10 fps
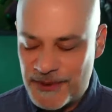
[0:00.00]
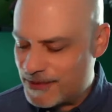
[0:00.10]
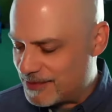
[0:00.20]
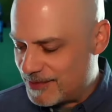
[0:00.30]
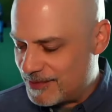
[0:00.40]

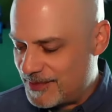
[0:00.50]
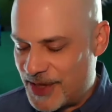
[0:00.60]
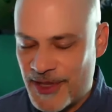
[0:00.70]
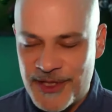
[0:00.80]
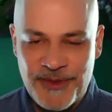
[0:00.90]
You'll
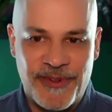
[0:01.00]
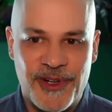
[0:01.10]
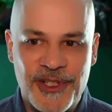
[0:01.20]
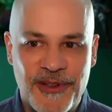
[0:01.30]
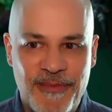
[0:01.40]
hear this
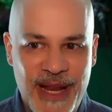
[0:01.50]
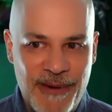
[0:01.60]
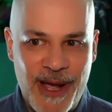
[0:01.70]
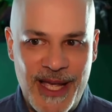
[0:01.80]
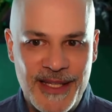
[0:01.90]
referred to in
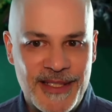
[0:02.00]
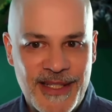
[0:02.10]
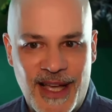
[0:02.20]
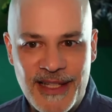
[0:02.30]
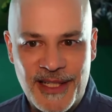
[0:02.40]
many
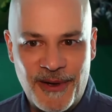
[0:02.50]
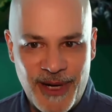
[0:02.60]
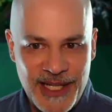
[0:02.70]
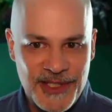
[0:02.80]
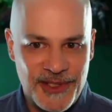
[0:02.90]
ways: content
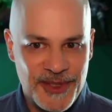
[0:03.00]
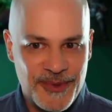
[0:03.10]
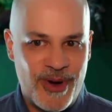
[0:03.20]
credentials,